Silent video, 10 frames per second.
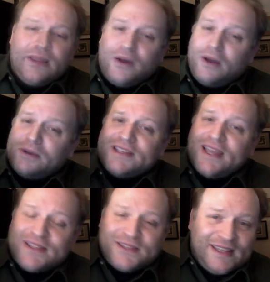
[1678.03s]
Though I will say
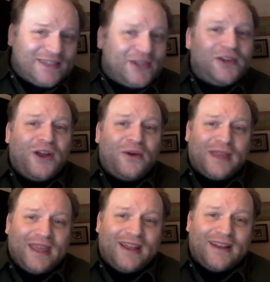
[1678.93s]
it's good
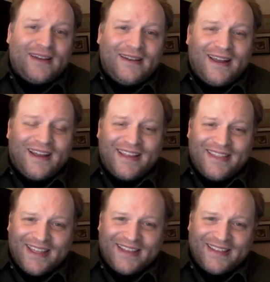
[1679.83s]
knowing
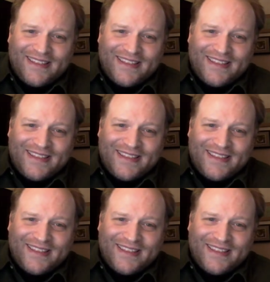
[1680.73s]
that